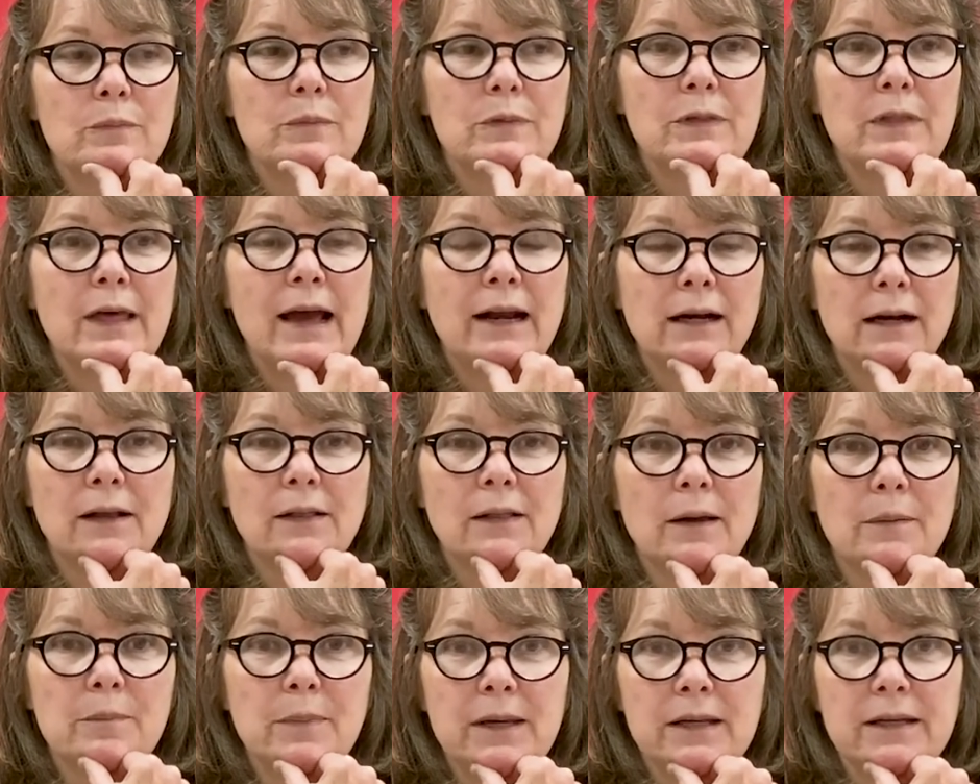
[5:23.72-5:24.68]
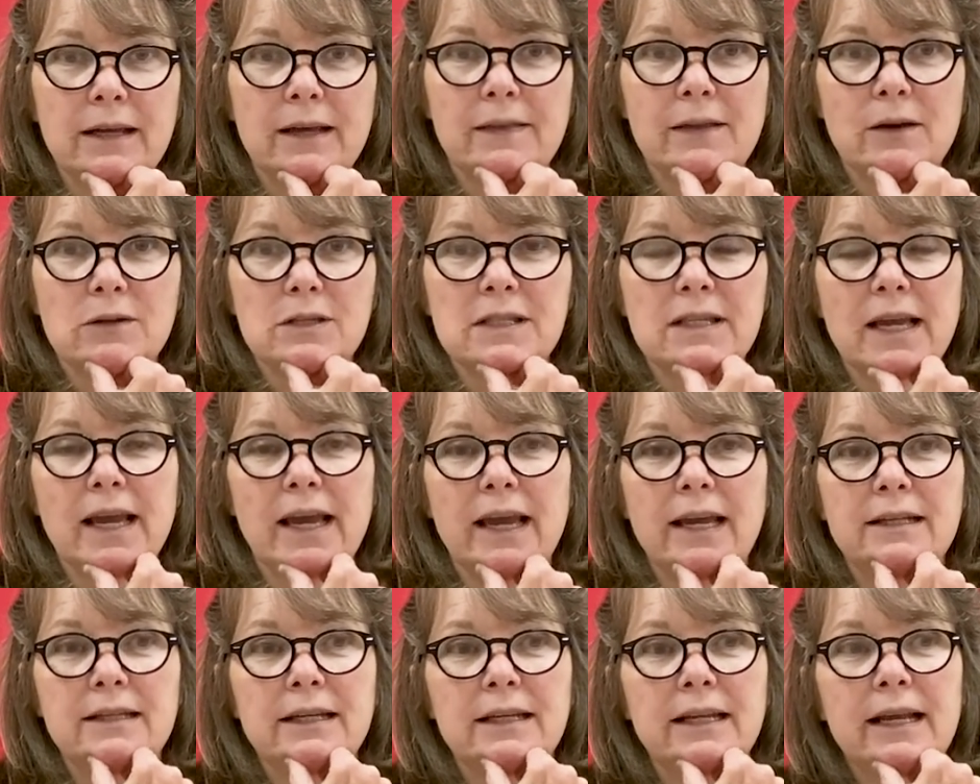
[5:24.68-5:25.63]
at a club meeting, they'll say,
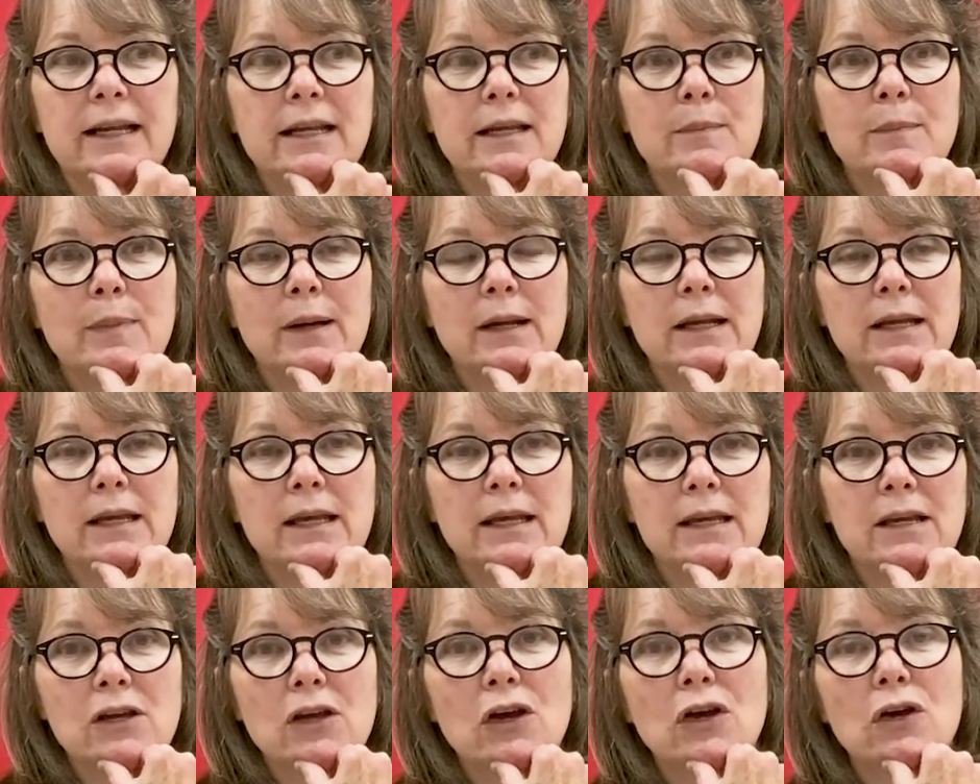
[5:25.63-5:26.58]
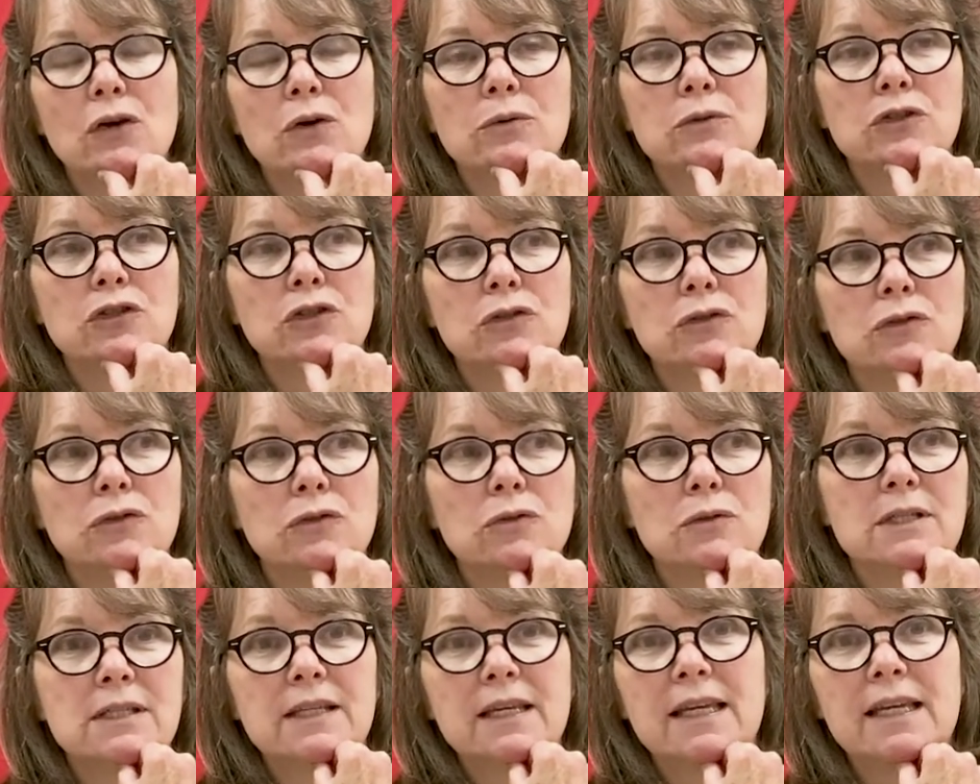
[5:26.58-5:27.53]
did anybody go to
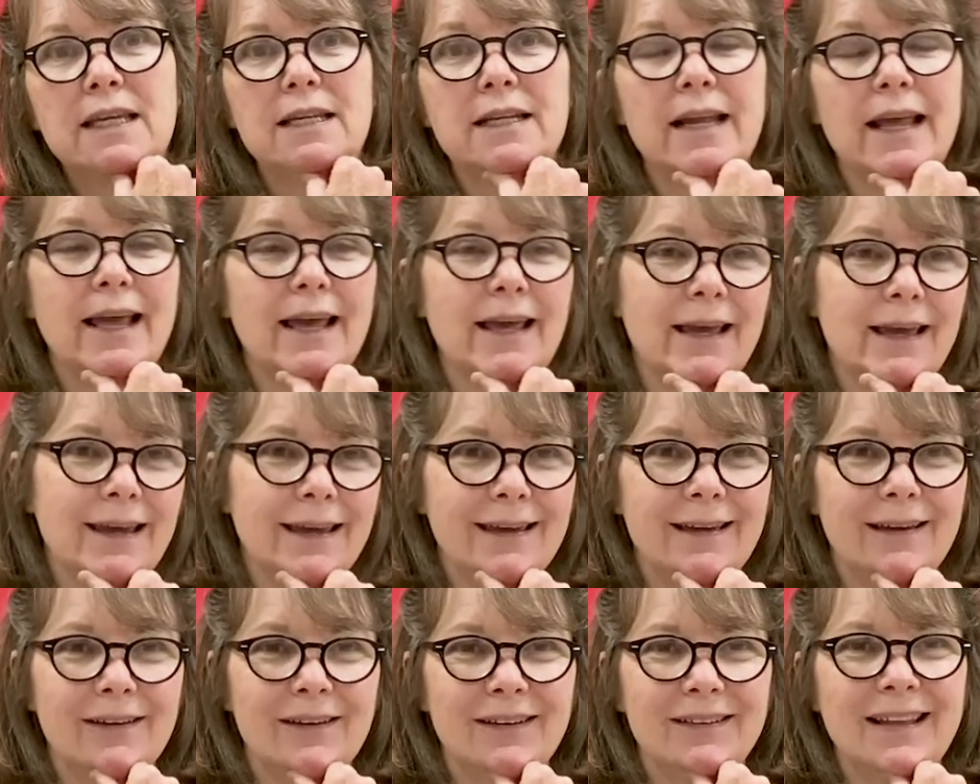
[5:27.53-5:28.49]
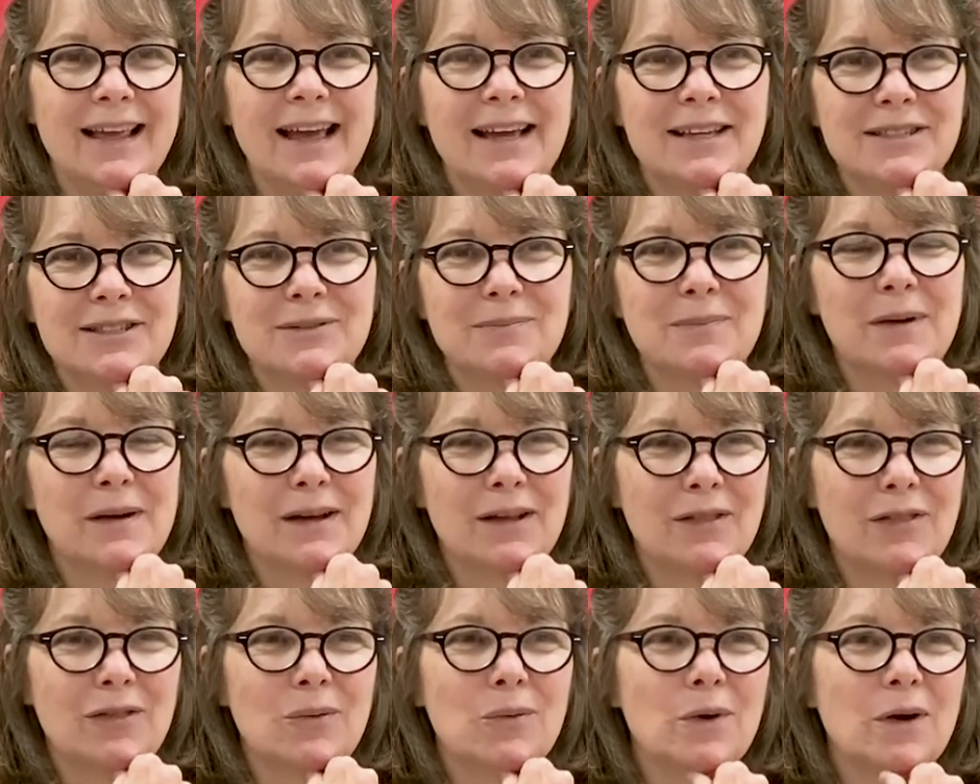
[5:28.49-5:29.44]
ski day last
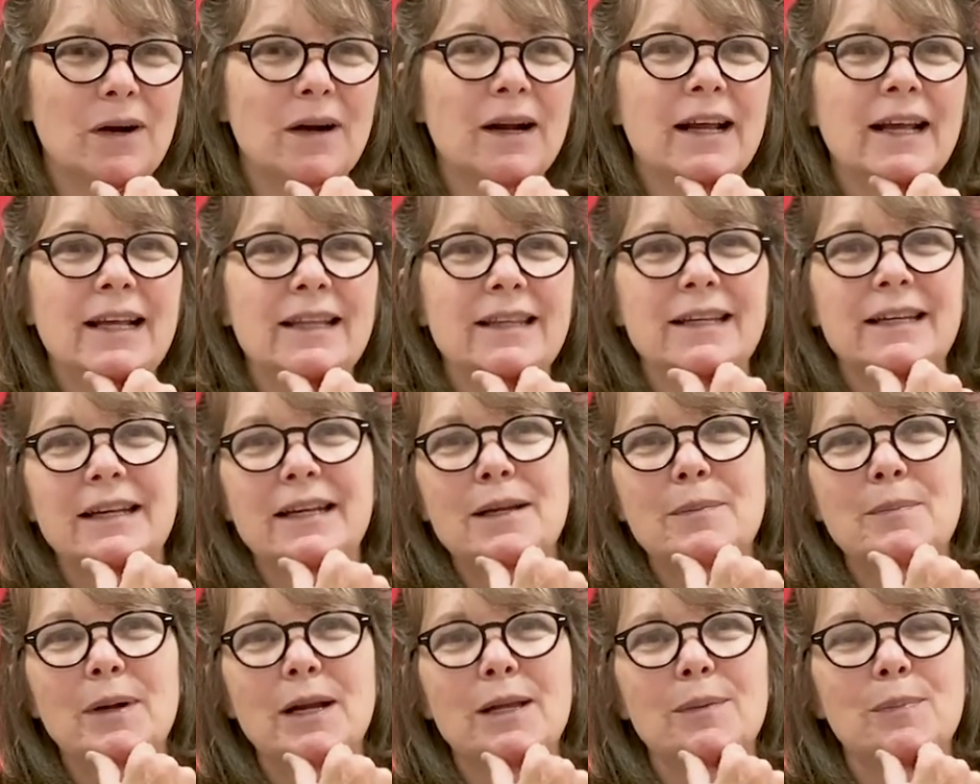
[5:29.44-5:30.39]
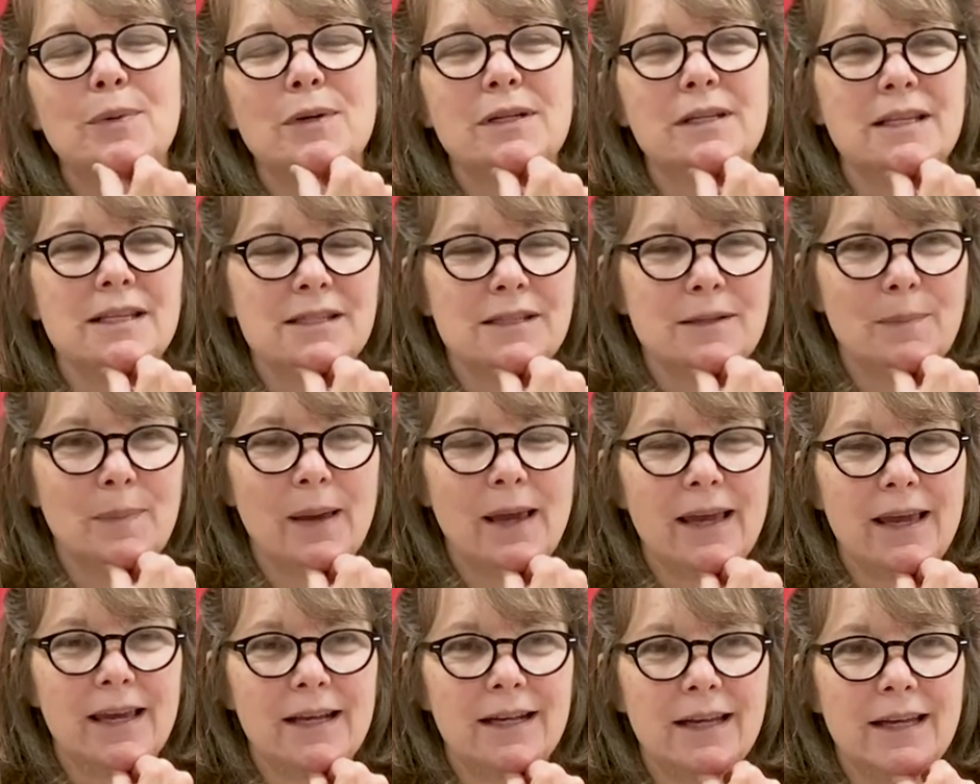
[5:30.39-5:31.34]
month? Or did anybody
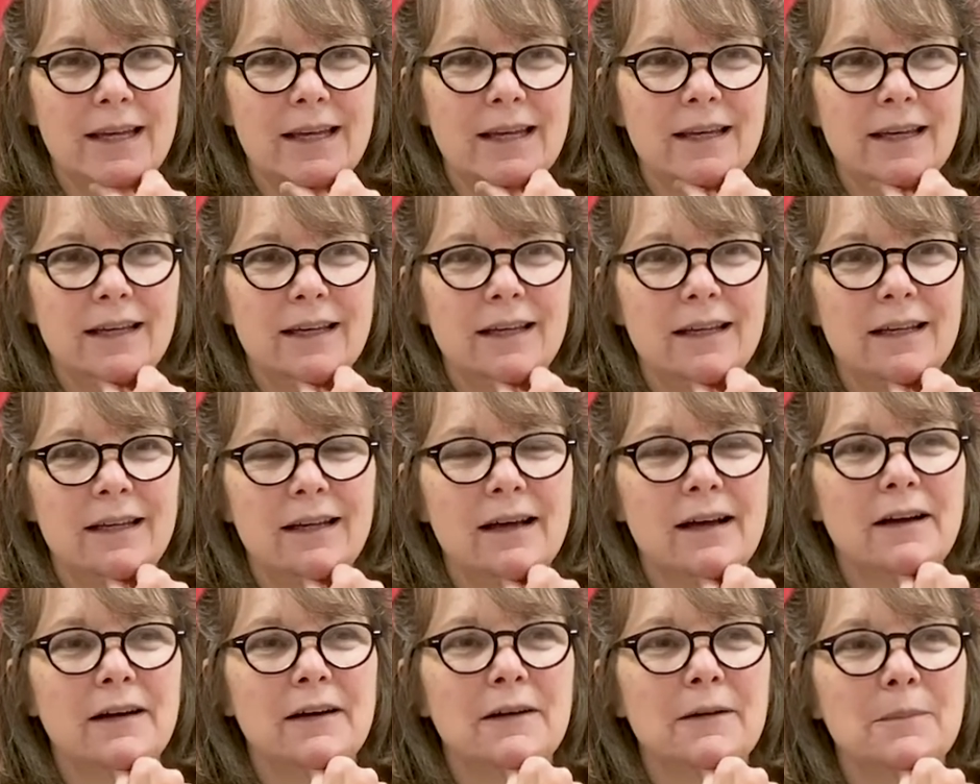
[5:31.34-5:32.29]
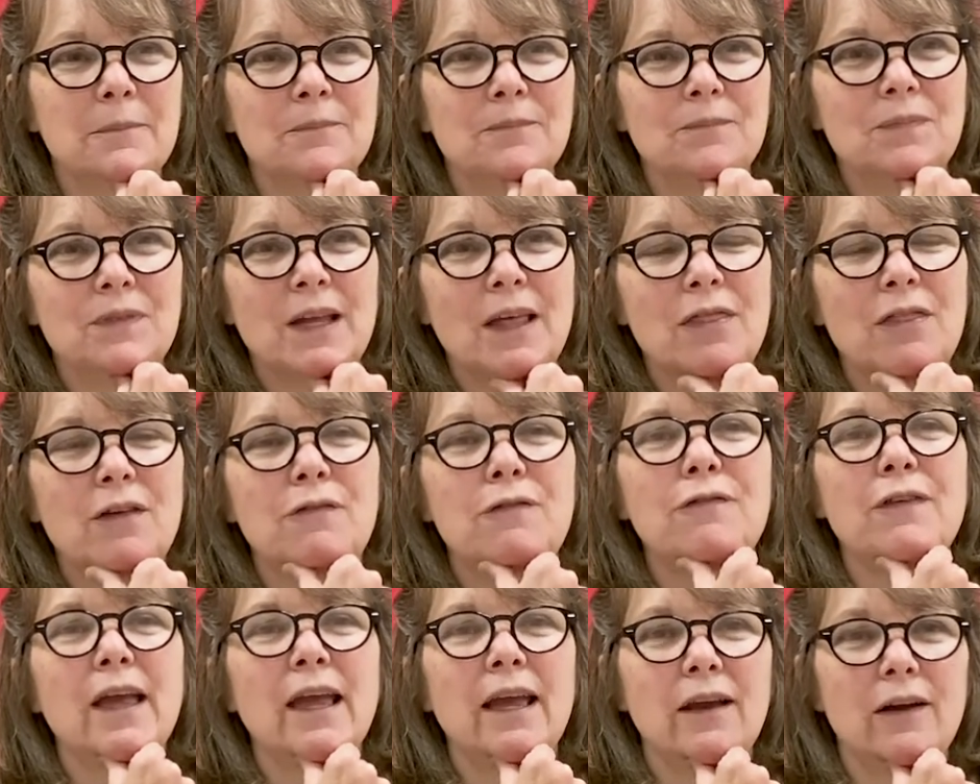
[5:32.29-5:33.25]
participate in the
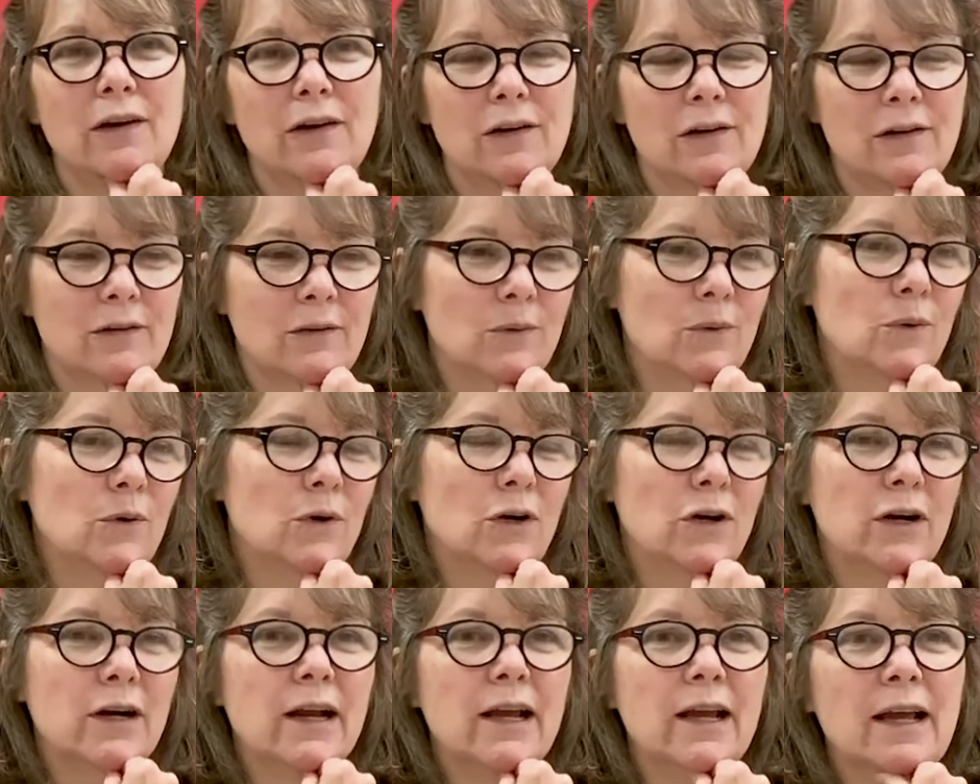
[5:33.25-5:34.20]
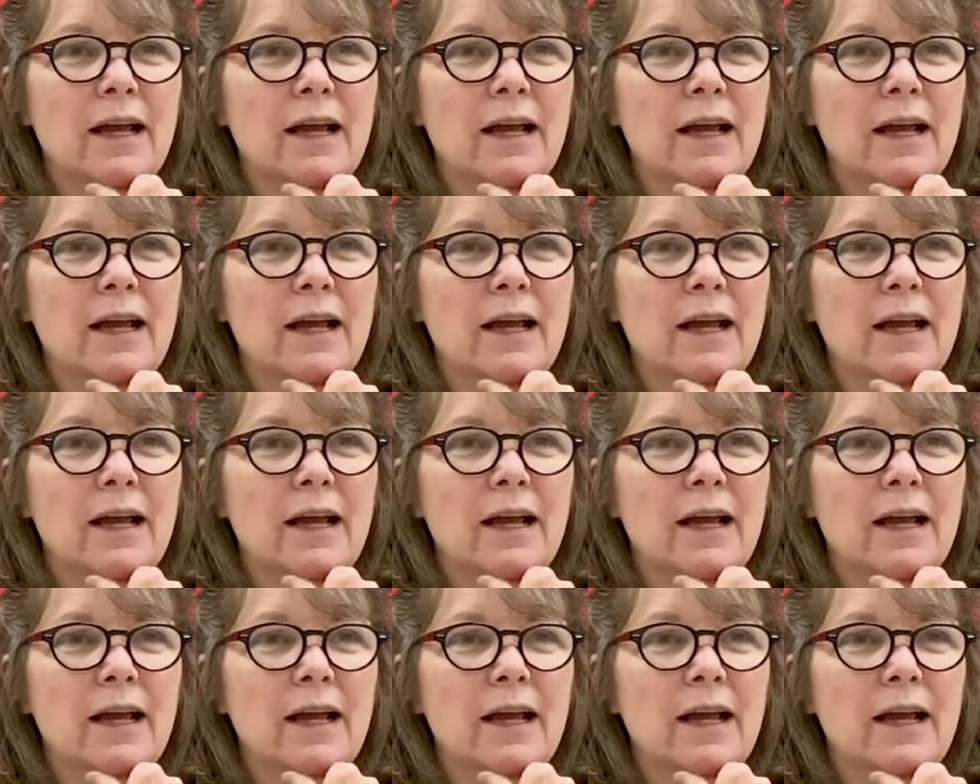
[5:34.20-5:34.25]
fair? Or